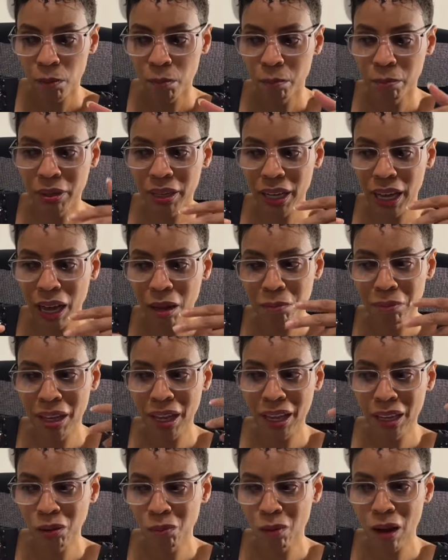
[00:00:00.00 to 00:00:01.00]
But I'm
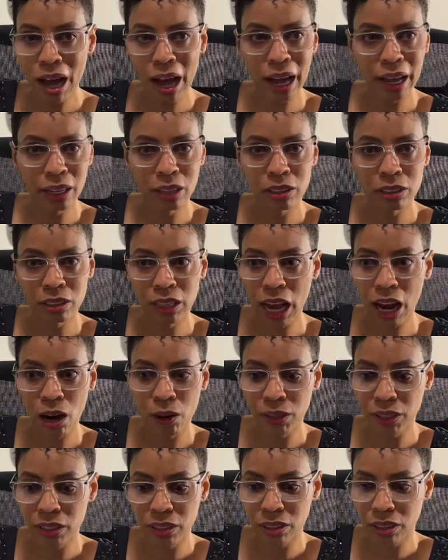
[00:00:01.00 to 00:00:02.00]
like, why? Because I
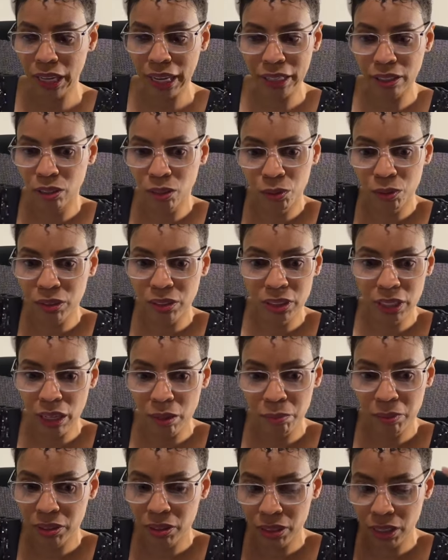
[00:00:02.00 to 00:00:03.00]
already like know these
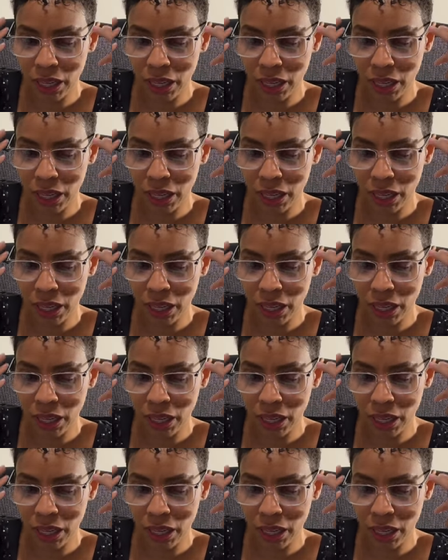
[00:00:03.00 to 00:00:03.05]
tapings.